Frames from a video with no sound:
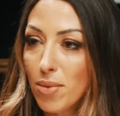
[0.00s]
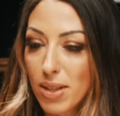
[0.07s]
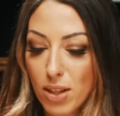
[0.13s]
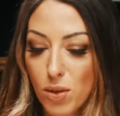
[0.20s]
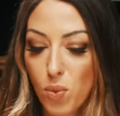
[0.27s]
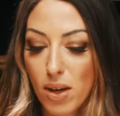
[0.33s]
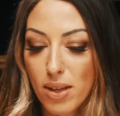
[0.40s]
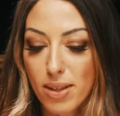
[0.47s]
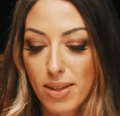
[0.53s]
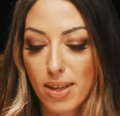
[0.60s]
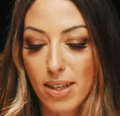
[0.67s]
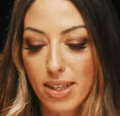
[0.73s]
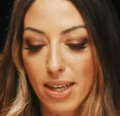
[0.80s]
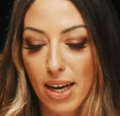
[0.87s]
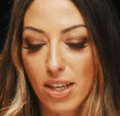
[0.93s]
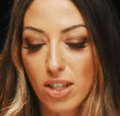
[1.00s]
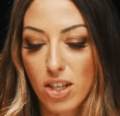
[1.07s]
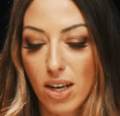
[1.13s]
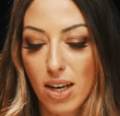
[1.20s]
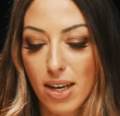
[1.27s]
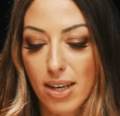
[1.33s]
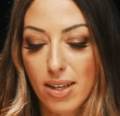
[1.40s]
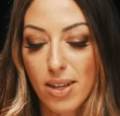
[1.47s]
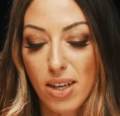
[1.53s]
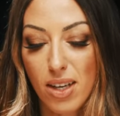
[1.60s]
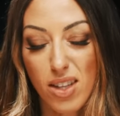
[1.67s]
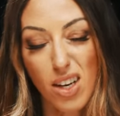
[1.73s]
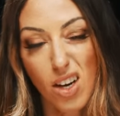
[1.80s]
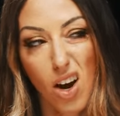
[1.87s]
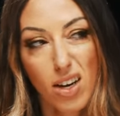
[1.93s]
was this one study actually
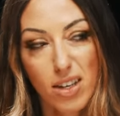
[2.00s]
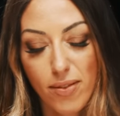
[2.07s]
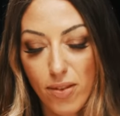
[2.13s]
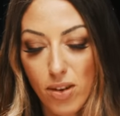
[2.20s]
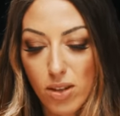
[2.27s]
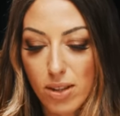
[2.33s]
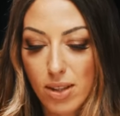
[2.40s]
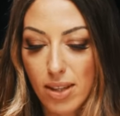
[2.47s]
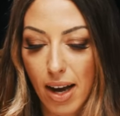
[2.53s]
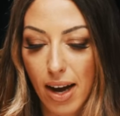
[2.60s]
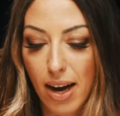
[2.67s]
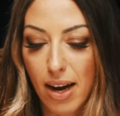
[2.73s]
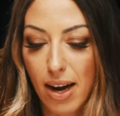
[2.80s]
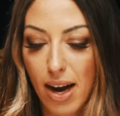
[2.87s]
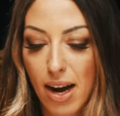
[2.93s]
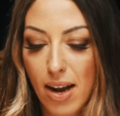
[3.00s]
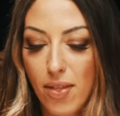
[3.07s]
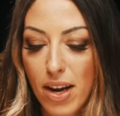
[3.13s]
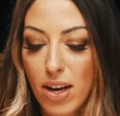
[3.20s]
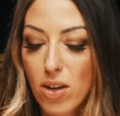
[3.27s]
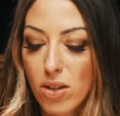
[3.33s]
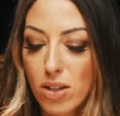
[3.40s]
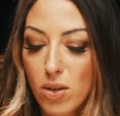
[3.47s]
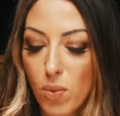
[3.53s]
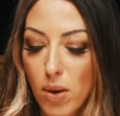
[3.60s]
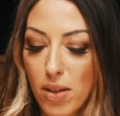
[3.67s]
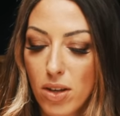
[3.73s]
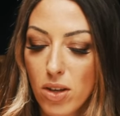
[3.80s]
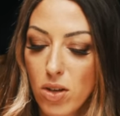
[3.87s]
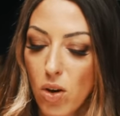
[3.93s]
that kind of looked at that, and they looked at
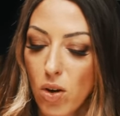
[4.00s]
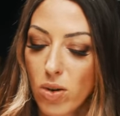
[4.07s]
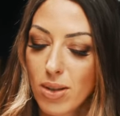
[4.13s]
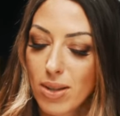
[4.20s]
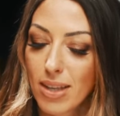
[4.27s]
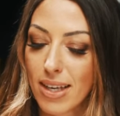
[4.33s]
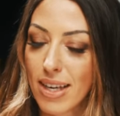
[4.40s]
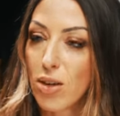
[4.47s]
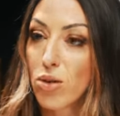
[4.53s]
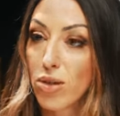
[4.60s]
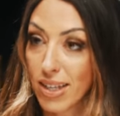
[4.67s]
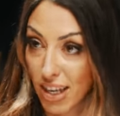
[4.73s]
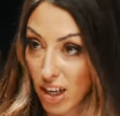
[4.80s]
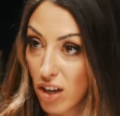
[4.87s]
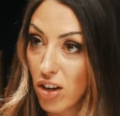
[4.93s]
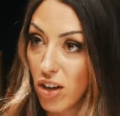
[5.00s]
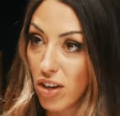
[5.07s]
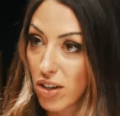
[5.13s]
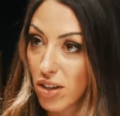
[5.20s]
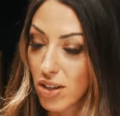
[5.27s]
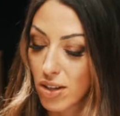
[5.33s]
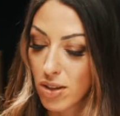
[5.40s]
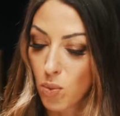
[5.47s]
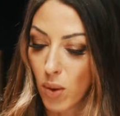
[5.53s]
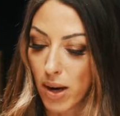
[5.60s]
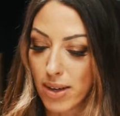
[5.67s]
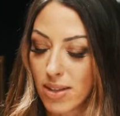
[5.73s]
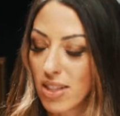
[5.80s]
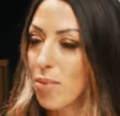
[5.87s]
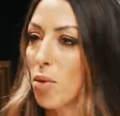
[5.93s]
whether dogs' guilty looks
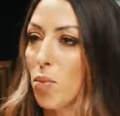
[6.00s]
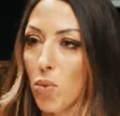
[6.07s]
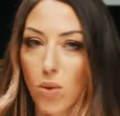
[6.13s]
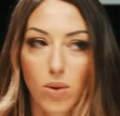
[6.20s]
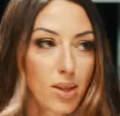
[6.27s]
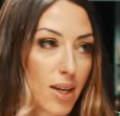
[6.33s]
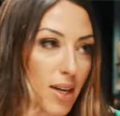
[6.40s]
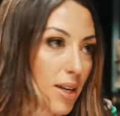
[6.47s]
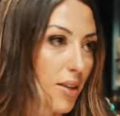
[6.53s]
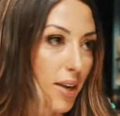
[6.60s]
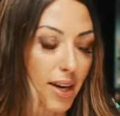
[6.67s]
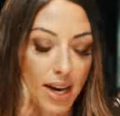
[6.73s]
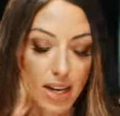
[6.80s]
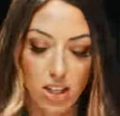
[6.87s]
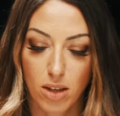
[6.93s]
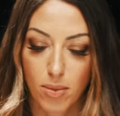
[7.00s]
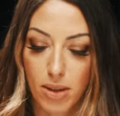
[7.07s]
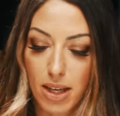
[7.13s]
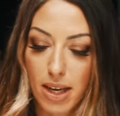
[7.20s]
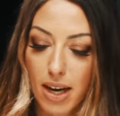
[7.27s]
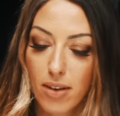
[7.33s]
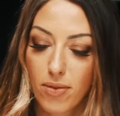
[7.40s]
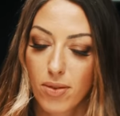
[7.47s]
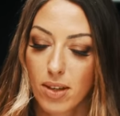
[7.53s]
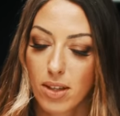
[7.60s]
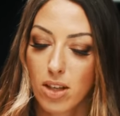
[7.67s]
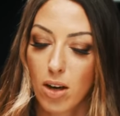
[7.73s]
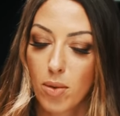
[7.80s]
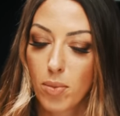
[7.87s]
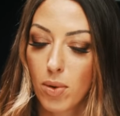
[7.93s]
when someone walks in and they catch them in the act, for
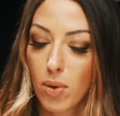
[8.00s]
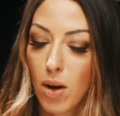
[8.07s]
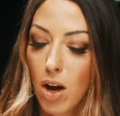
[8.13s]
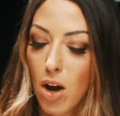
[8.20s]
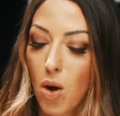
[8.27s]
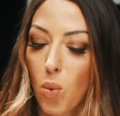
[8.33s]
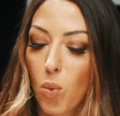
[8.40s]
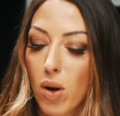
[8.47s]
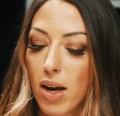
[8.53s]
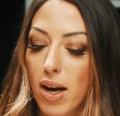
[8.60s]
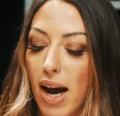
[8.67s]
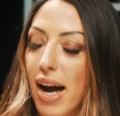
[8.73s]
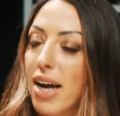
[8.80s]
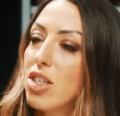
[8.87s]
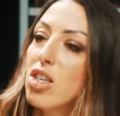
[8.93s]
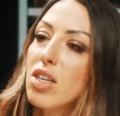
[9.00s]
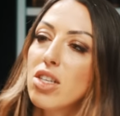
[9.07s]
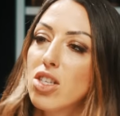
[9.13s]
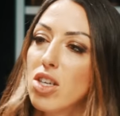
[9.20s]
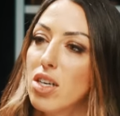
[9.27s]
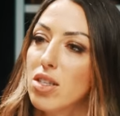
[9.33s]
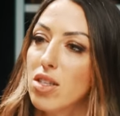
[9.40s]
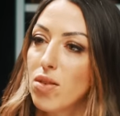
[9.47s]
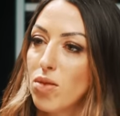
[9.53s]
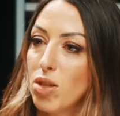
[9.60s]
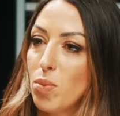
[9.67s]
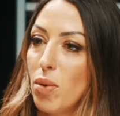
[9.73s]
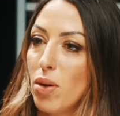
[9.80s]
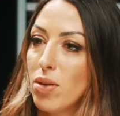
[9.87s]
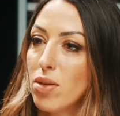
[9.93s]
example, were actually just a
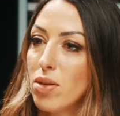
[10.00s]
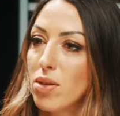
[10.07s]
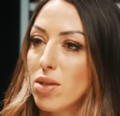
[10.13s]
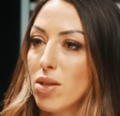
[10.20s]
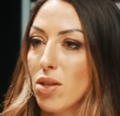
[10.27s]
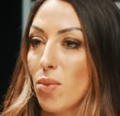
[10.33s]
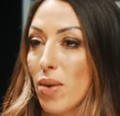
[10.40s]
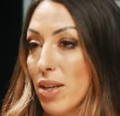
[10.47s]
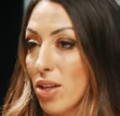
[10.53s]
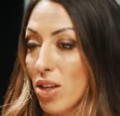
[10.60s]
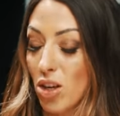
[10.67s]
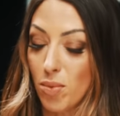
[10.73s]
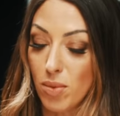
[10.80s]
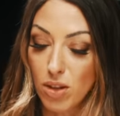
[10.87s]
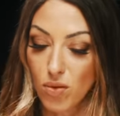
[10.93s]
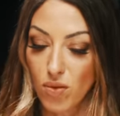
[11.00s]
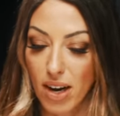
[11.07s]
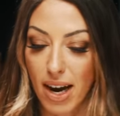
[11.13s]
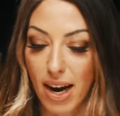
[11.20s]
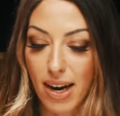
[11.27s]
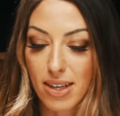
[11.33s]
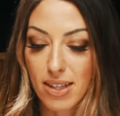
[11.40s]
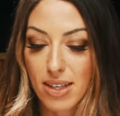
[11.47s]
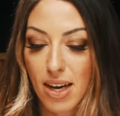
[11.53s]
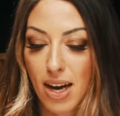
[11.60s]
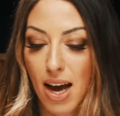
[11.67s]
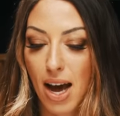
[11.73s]
response to the way that humans react.